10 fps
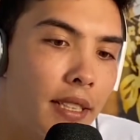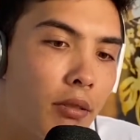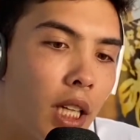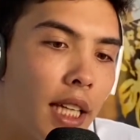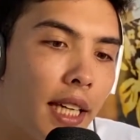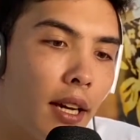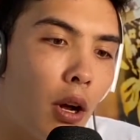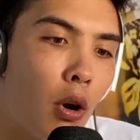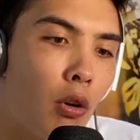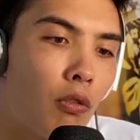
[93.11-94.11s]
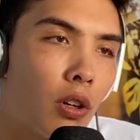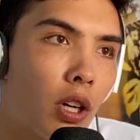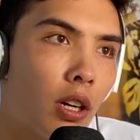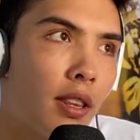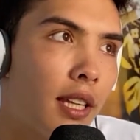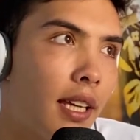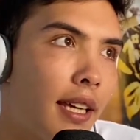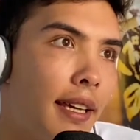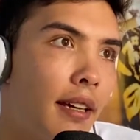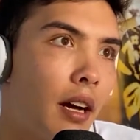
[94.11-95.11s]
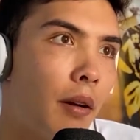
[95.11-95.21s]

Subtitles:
to really get over the